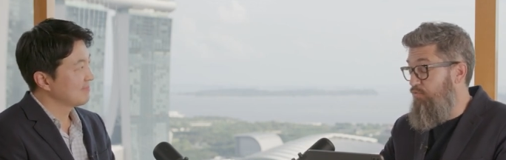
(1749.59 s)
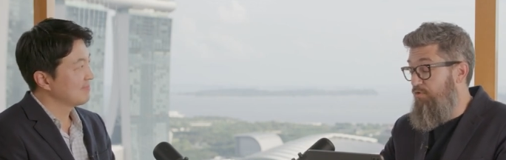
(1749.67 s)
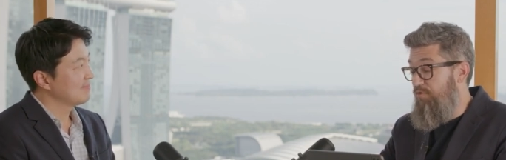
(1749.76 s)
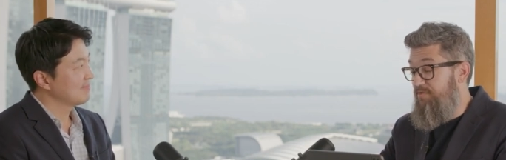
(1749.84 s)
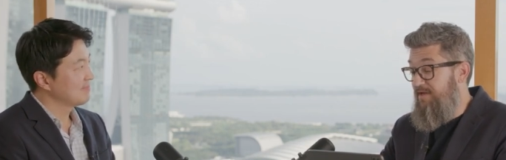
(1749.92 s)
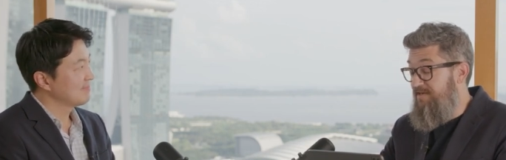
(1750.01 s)

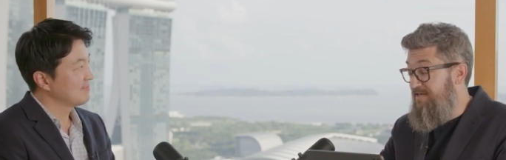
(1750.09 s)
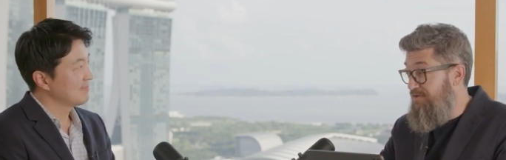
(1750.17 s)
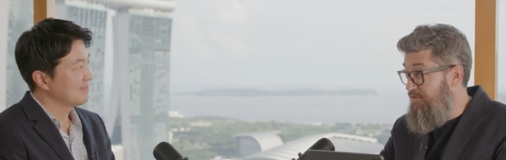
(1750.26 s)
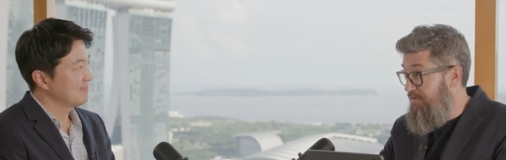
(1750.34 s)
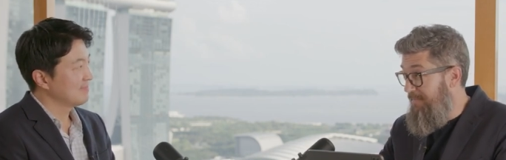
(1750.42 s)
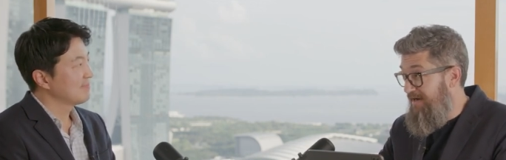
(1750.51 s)
Speaker 1: We'll
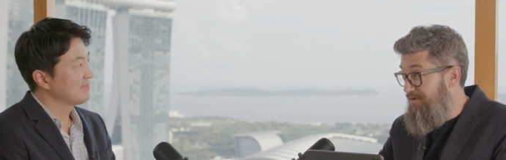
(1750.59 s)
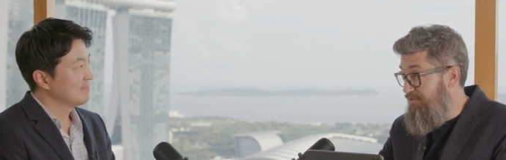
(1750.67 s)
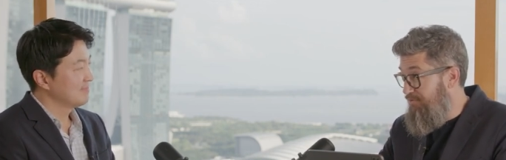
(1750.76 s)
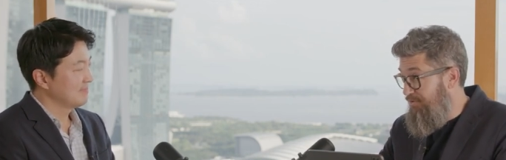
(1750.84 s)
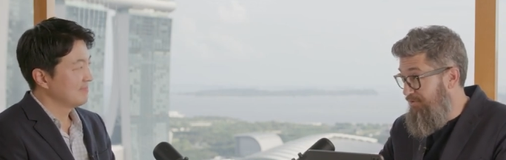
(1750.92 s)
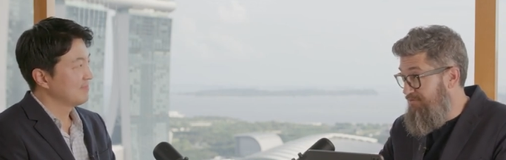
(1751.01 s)
continue to
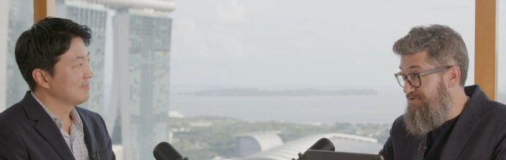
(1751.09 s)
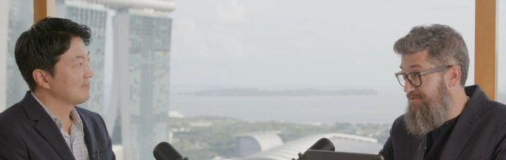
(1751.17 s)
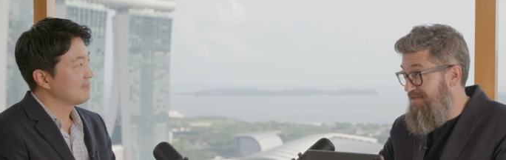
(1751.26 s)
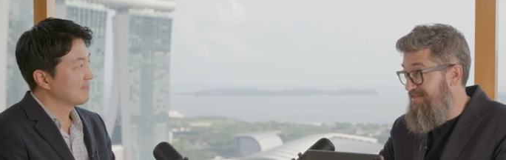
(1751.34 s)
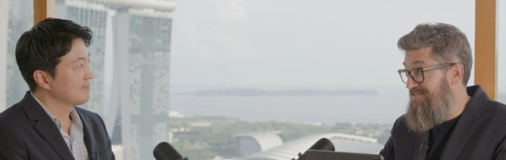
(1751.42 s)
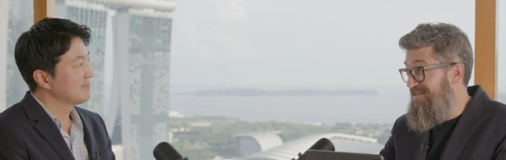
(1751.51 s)
monitor
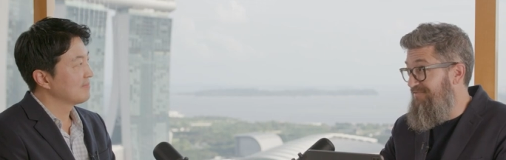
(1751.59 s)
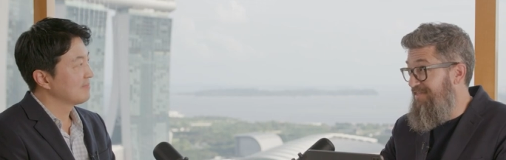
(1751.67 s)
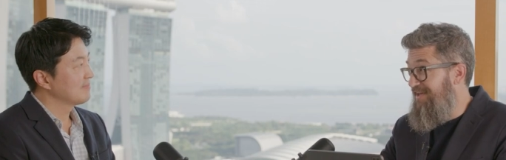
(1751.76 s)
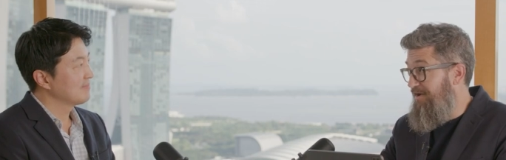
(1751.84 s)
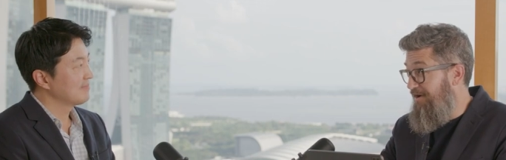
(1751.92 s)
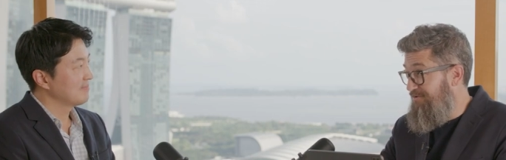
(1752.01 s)
closely to see if
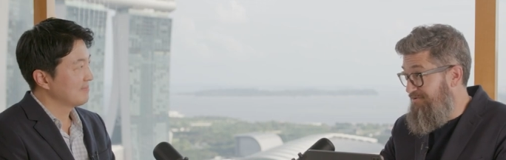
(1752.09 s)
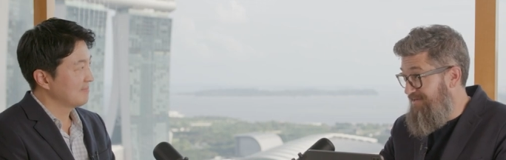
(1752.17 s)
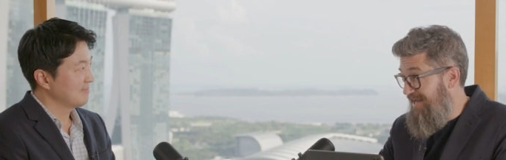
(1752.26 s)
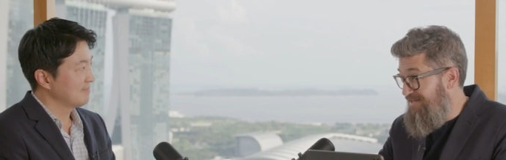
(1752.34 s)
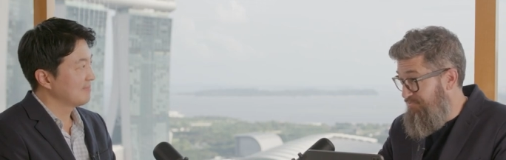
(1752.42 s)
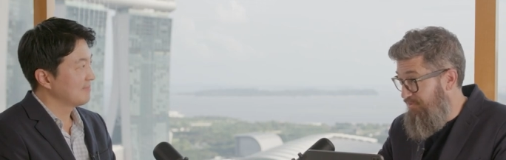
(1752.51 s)
that
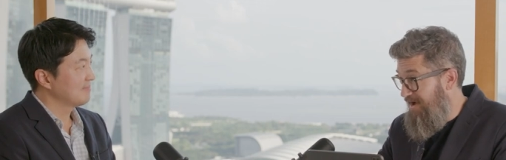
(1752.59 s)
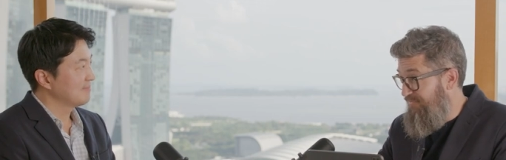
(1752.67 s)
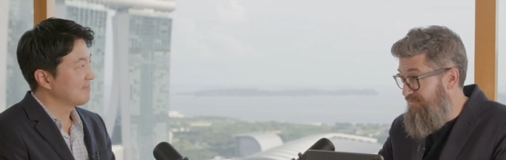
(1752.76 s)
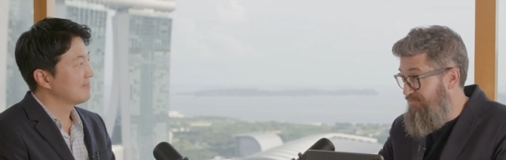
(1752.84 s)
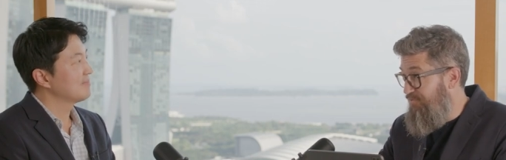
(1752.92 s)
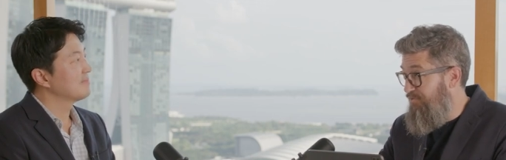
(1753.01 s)
undertax
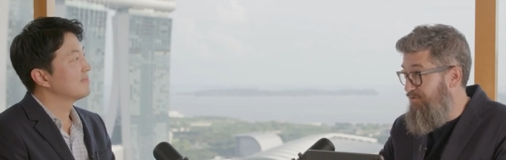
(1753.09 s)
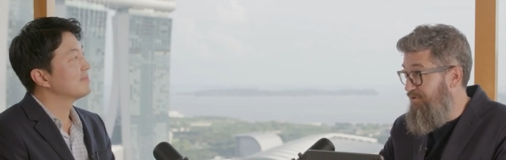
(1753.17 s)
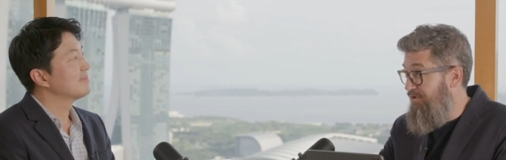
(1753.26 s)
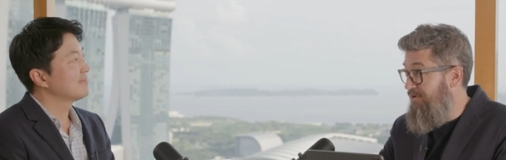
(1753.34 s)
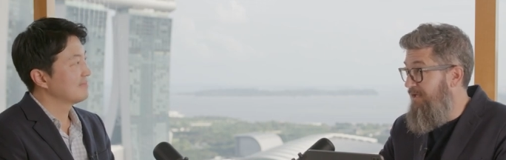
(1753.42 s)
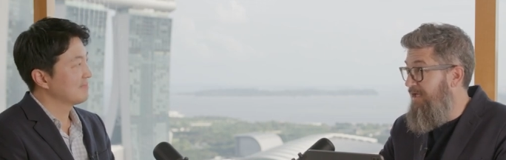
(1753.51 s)
profit
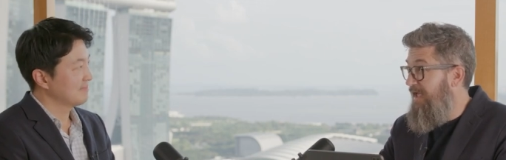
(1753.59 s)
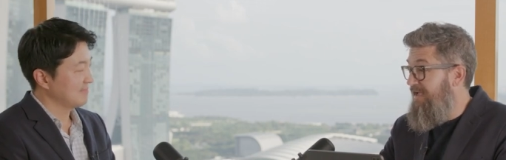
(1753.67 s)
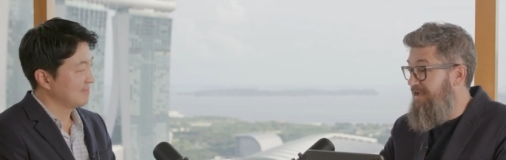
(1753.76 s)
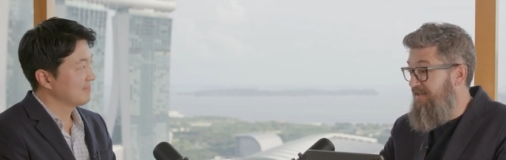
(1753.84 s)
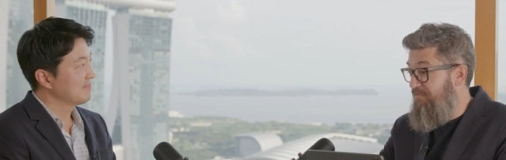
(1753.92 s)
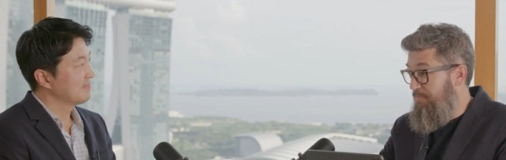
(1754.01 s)
rule
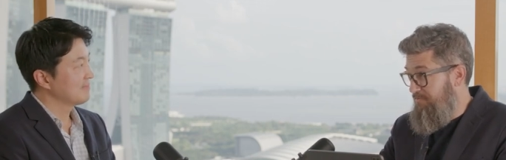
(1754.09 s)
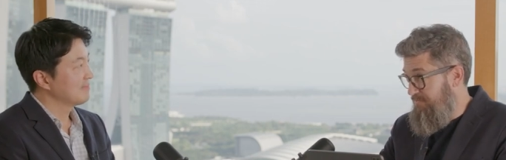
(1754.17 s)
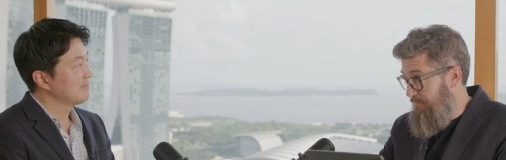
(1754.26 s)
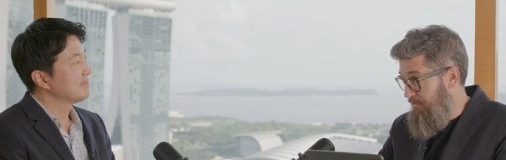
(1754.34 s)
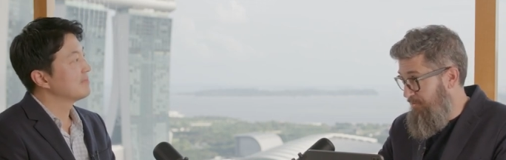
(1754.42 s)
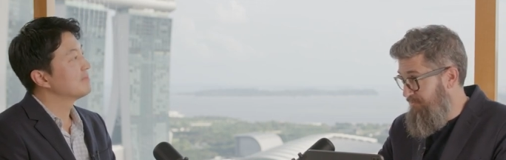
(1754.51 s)
gets
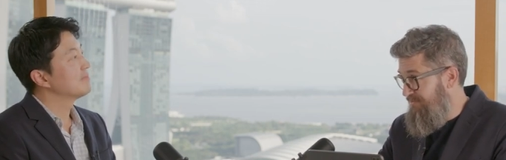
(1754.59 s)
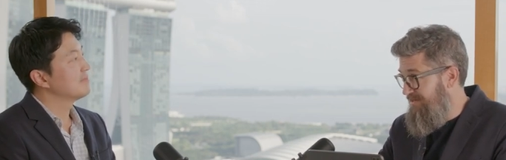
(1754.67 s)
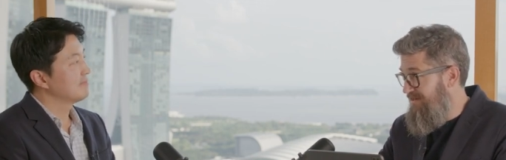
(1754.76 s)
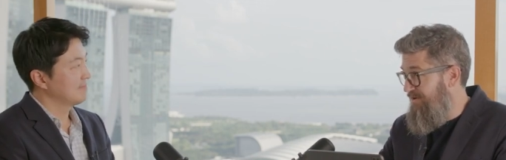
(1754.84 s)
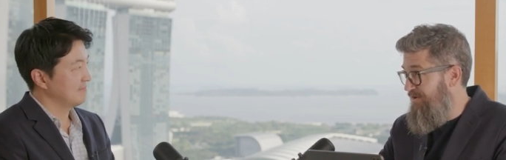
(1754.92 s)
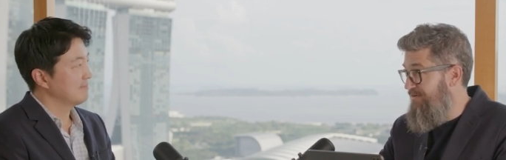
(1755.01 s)

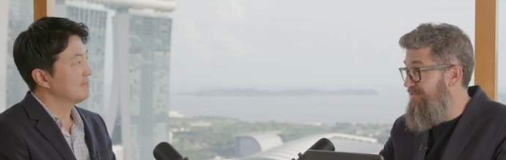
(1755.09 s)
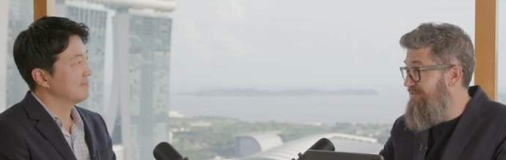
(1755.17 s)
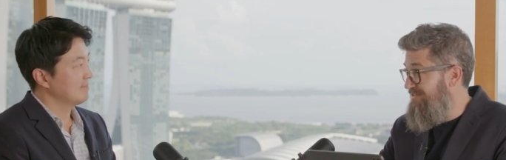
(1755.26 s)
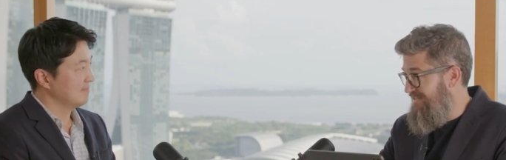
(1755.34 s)
postponed or at least